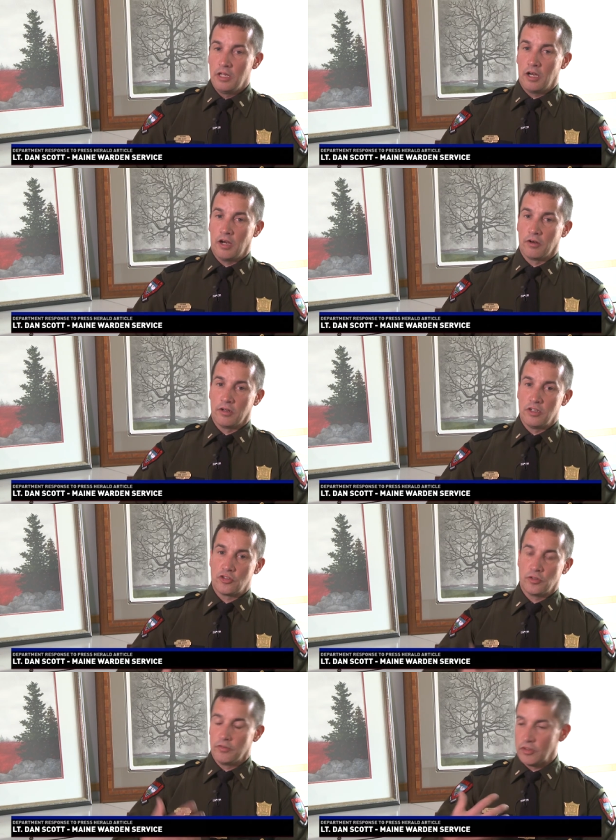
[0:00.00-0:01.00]
our
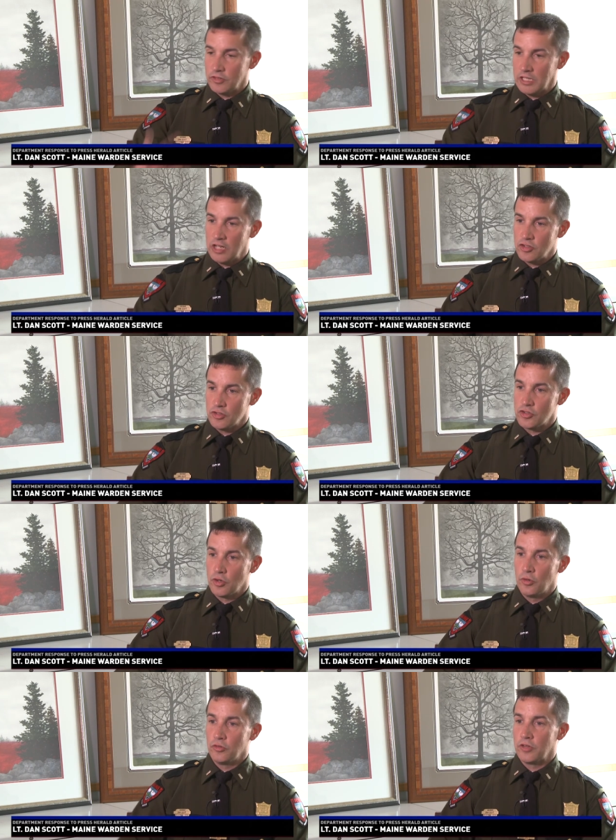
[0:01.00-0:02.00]
initial investigation
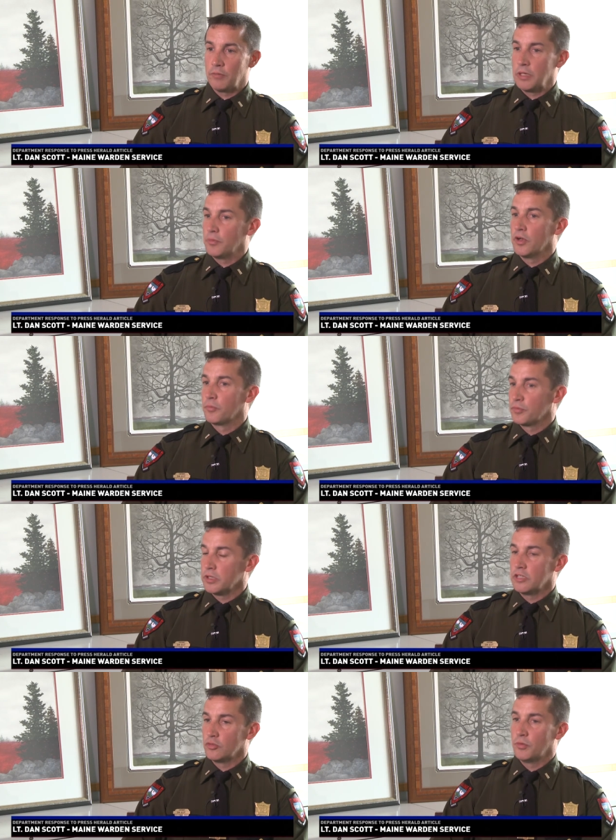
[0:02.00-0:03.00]
shows that people are
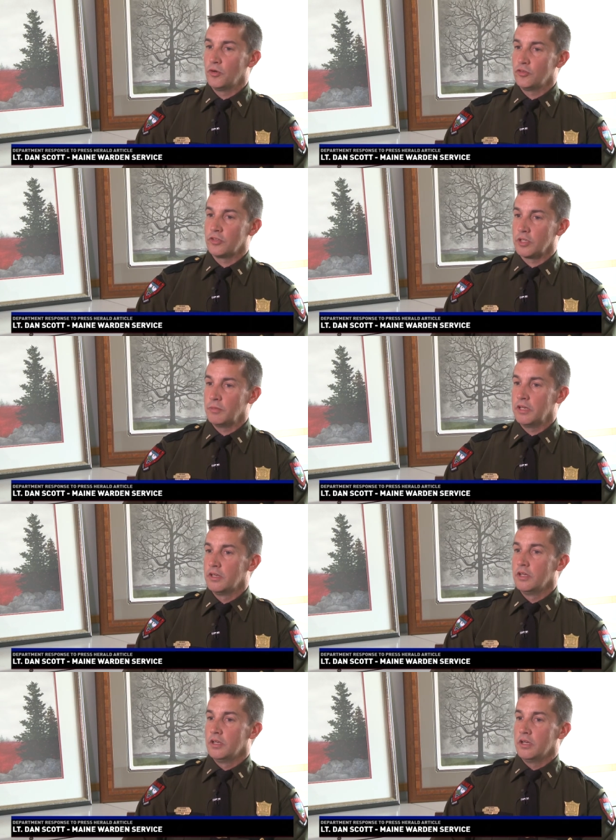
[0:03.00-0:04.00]
predisposed to commit
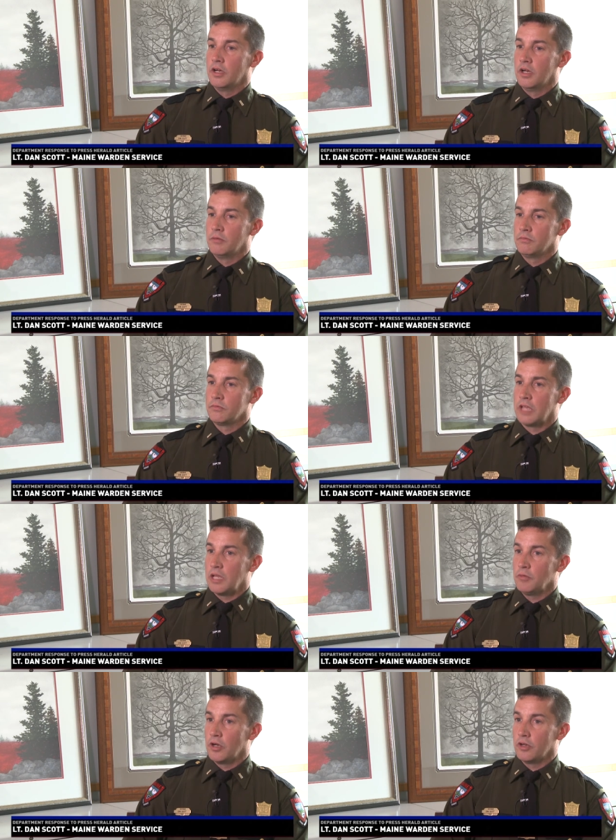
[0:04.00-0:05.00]
um,
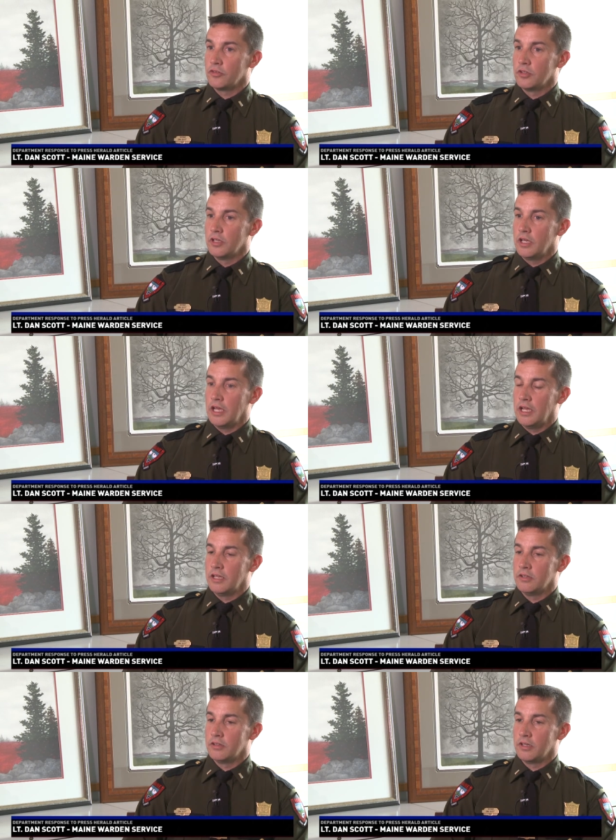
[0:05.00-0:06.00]
game laws.
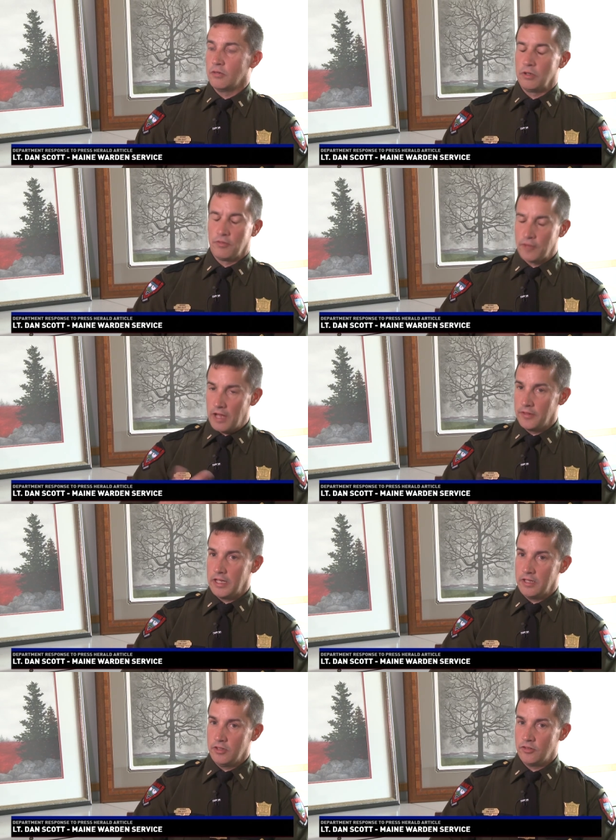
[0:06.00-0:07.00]
And we found
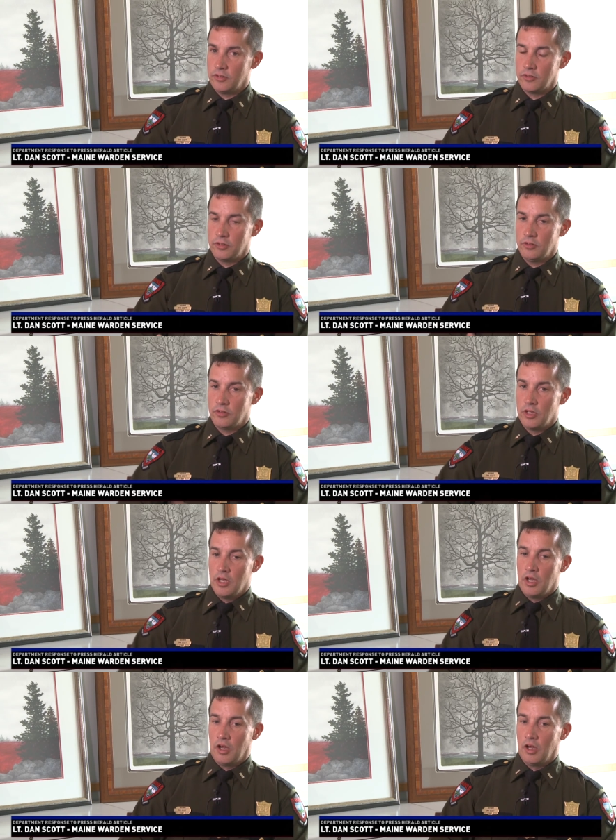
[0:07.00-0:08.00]
that in this instance
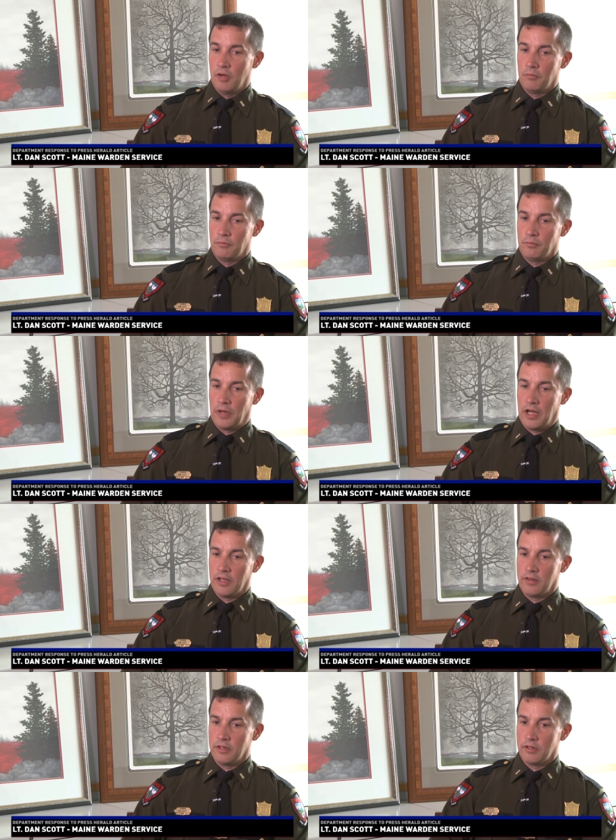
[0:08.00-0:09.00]
um, by
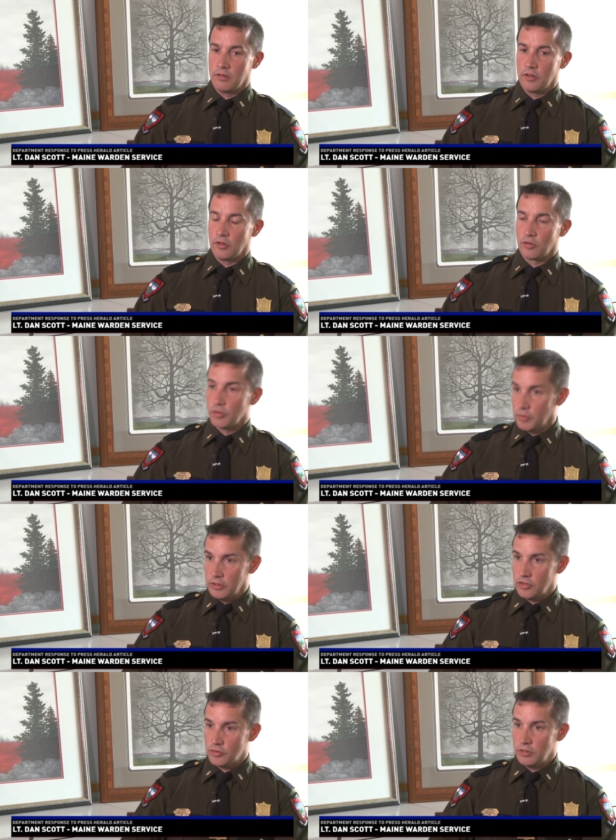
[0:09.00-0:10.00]
the, their criminal
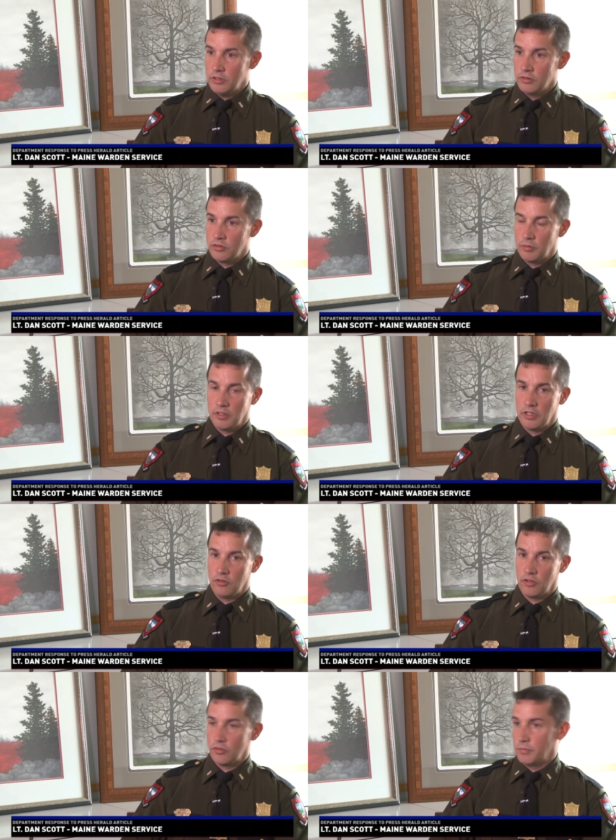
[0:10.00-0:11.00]
history. Some of these
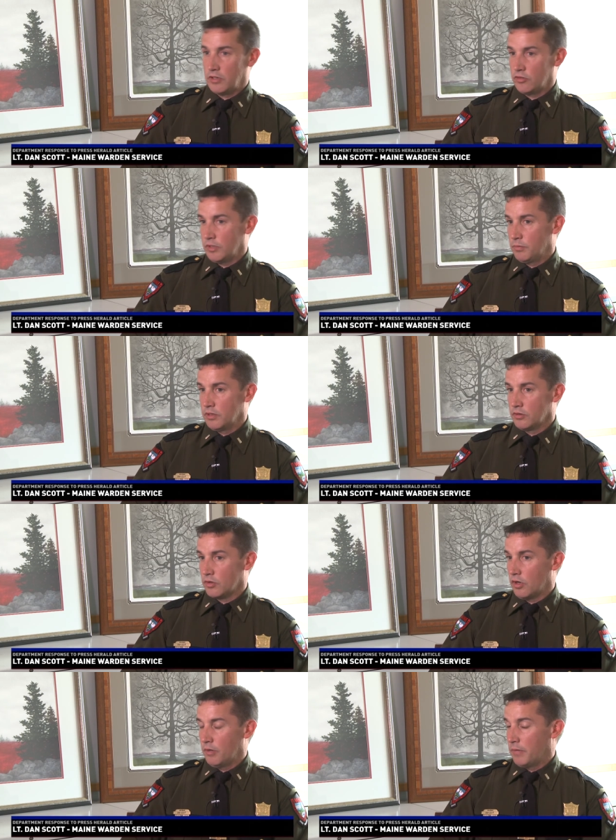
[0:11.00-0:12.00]
suspects had been
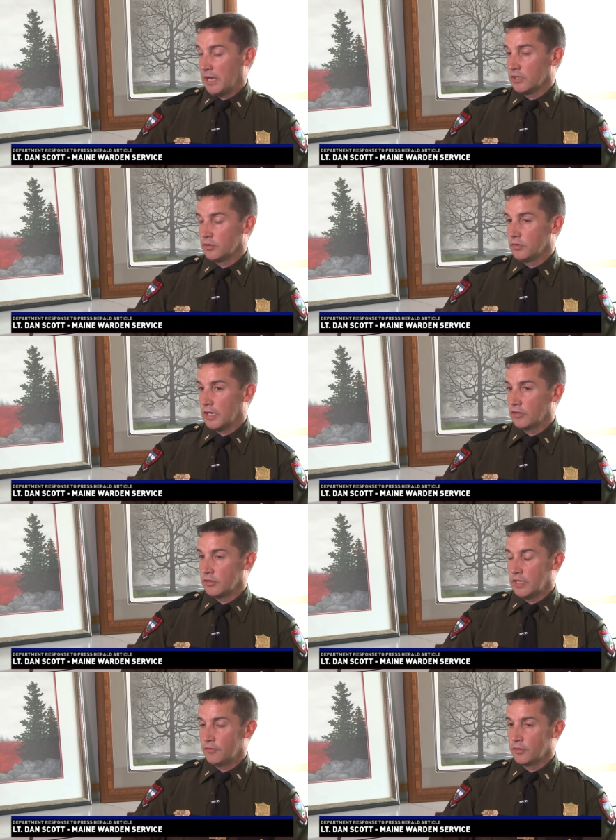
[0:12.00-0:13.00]
caught back in
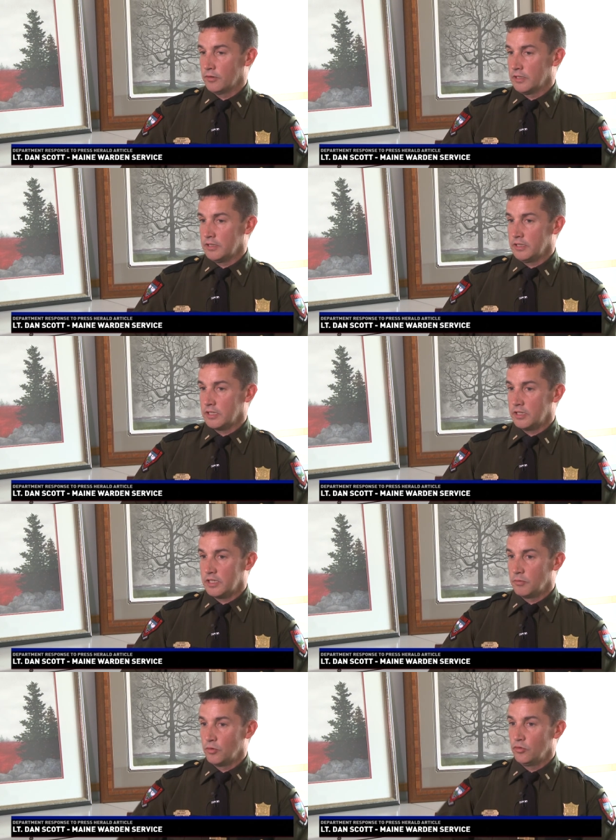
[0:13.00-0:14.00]
2008 for illegally killing
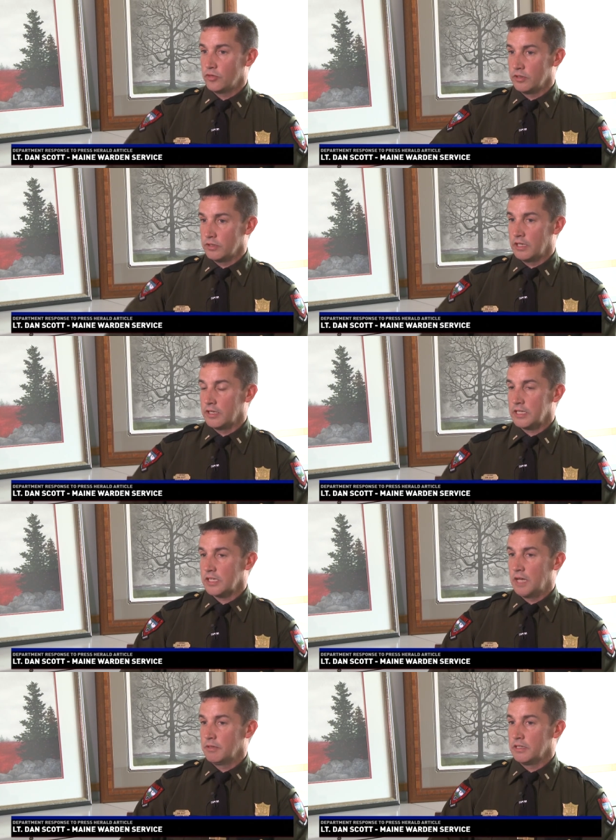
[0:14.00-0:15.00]
a moose and, at
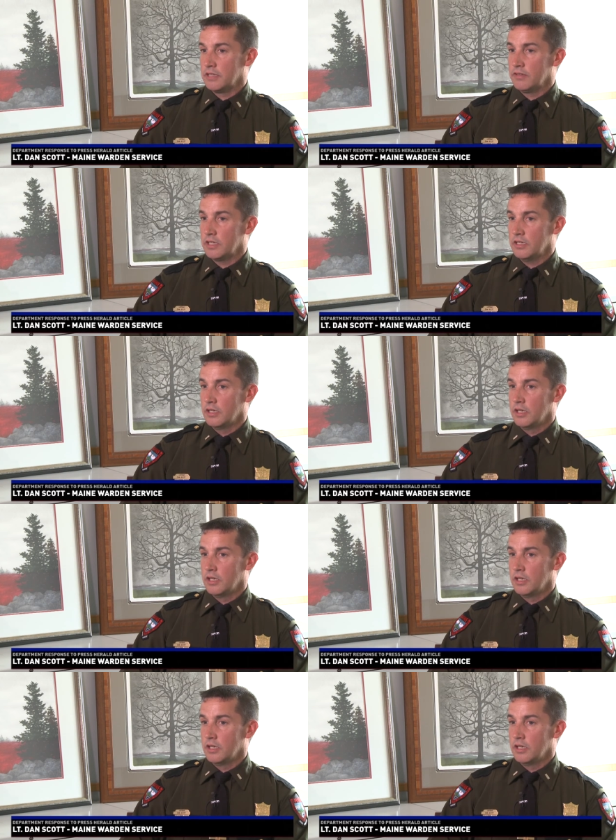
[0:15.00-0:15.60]
nighttime and leaving it.